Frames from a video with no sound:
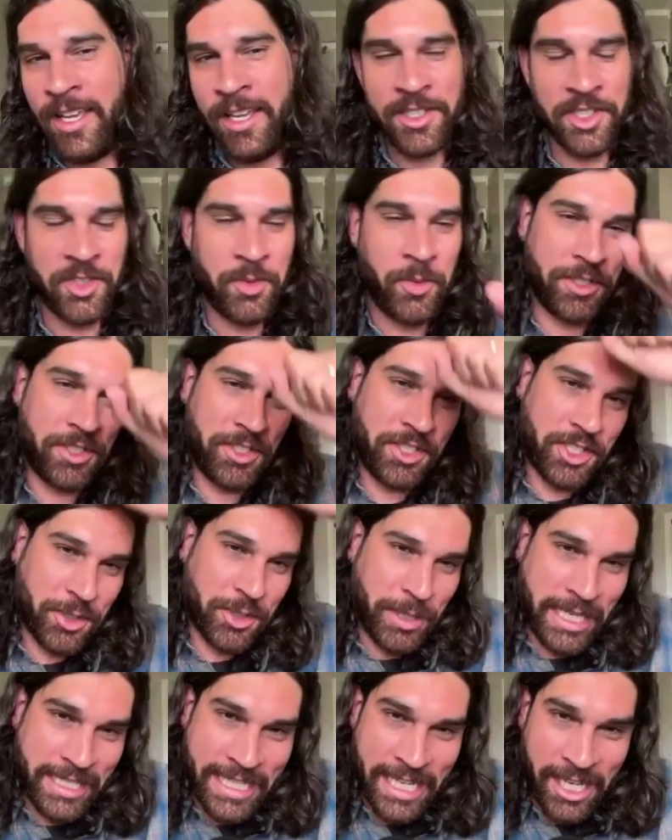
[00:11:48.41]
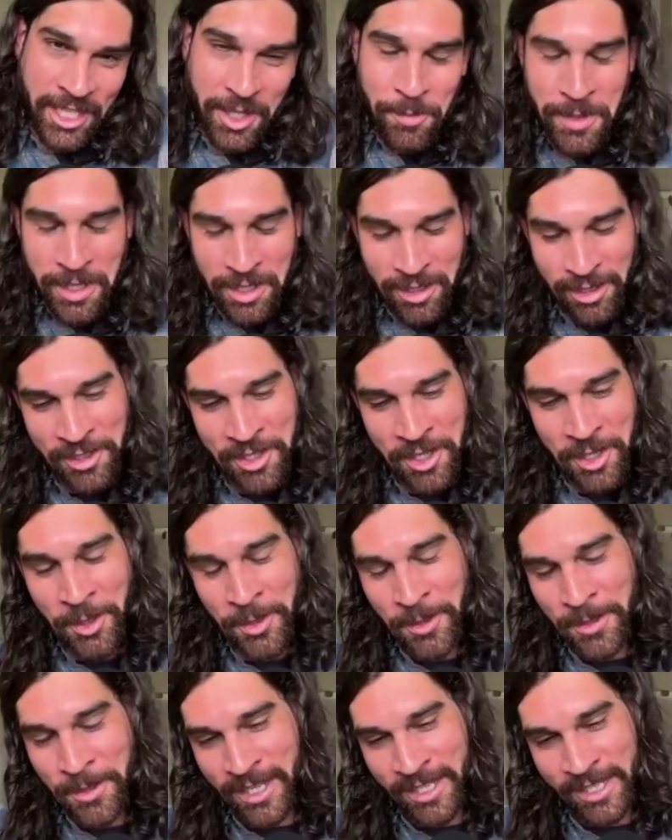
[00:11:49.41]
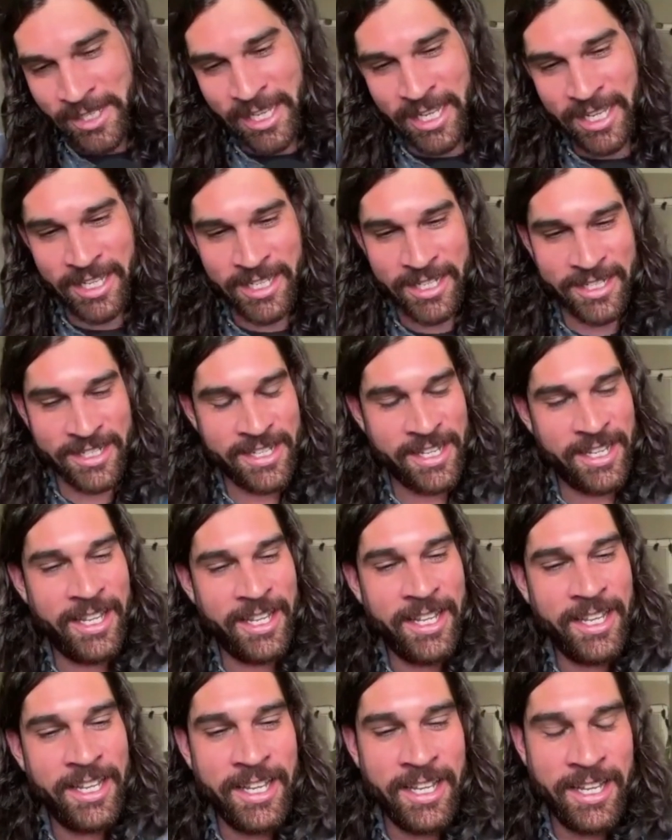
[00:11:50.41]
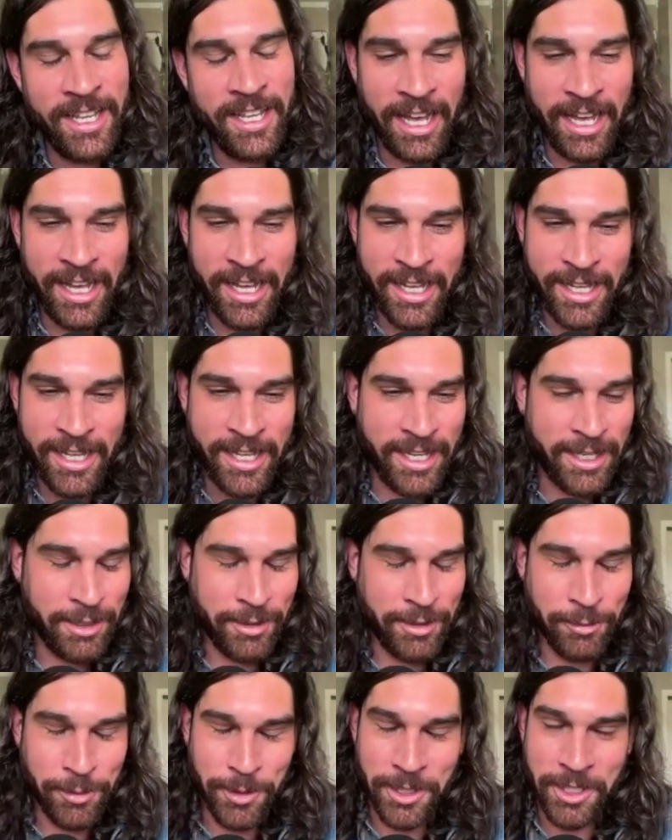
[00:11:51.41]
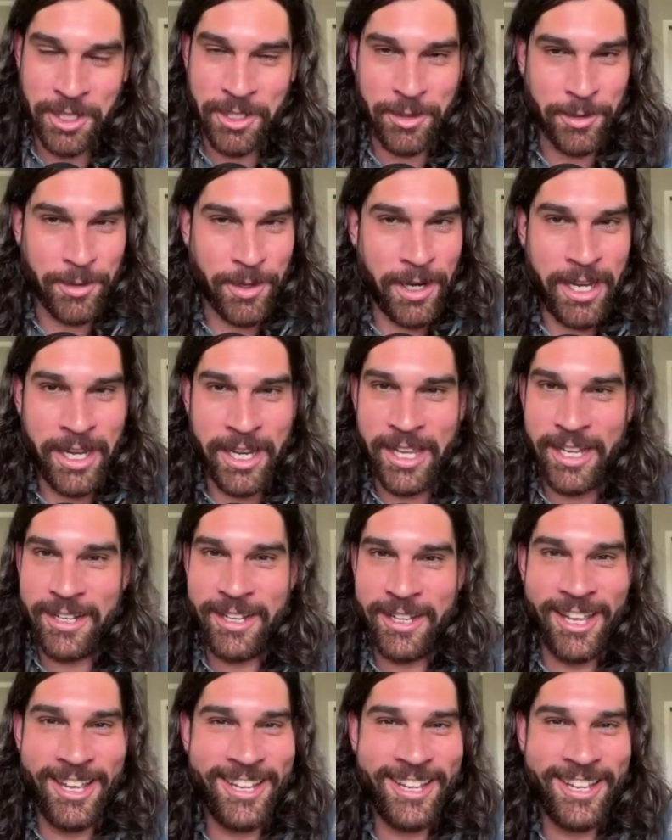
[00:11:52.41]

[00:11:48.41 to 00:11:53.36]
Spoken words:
Just went straight down the middle and owned it, and I regret it.